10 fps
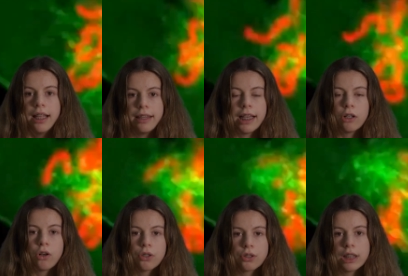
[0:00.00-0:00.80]
They are
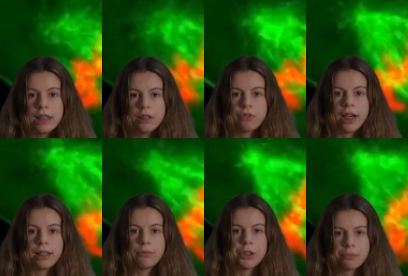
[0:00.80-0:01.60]
constantly
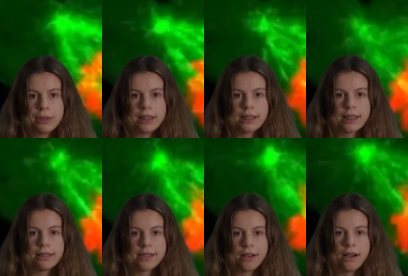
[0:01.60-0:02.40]
dividing, which means
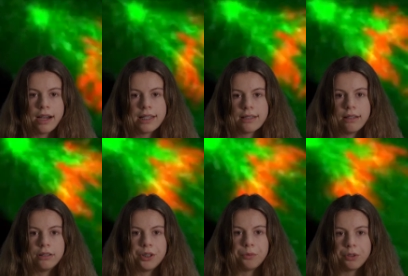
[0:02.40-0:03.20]
there is a high
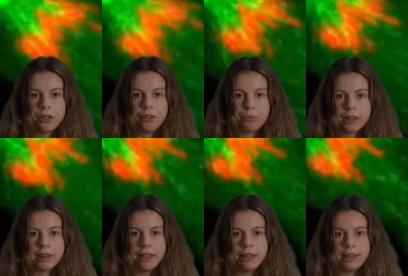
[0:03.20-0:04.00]
turnover of
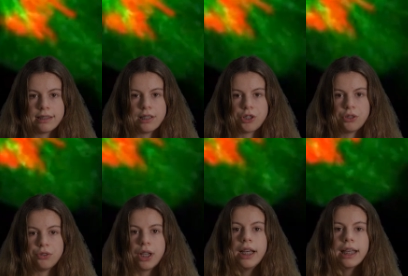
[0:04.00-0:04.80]
Planarian
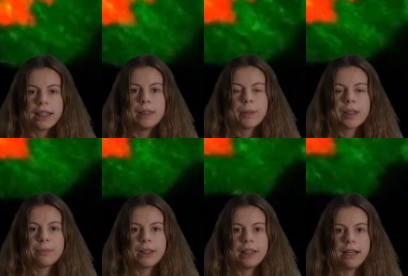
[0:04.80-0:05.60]
tissues, keeping the
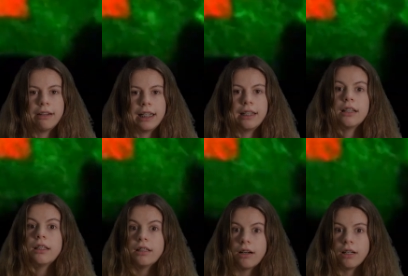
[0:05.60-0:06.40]
Planarian
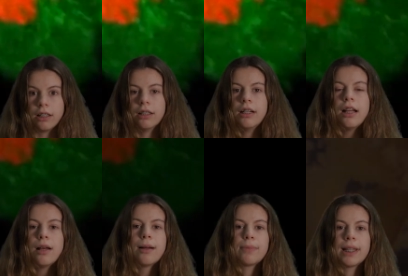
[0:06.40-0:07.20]
young.
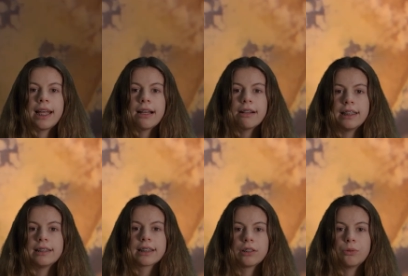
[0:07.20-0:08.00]

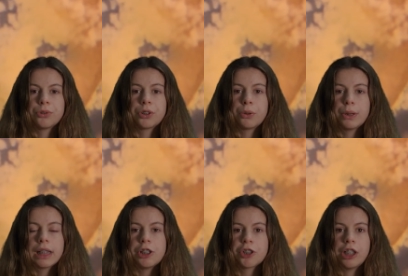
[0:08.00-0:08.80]
Planarians can also
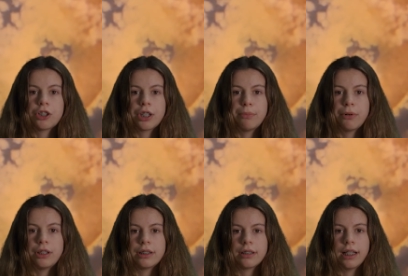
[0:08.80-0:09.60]
quickly change their
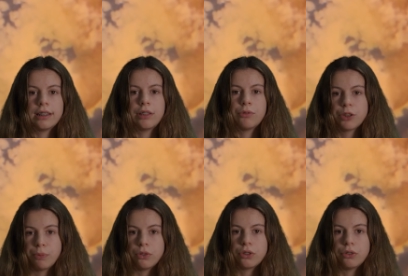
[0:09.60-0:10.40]
body size in
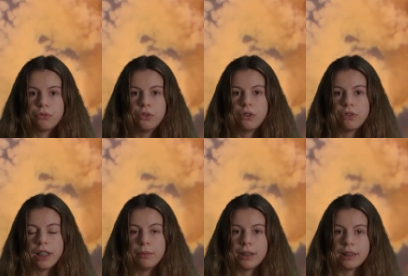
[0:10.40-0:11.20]
response to food
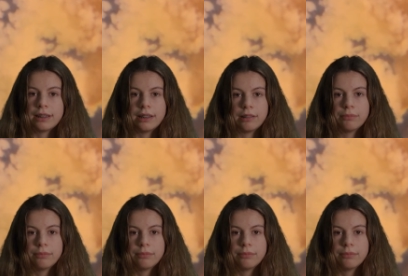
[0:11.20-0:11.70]
availability.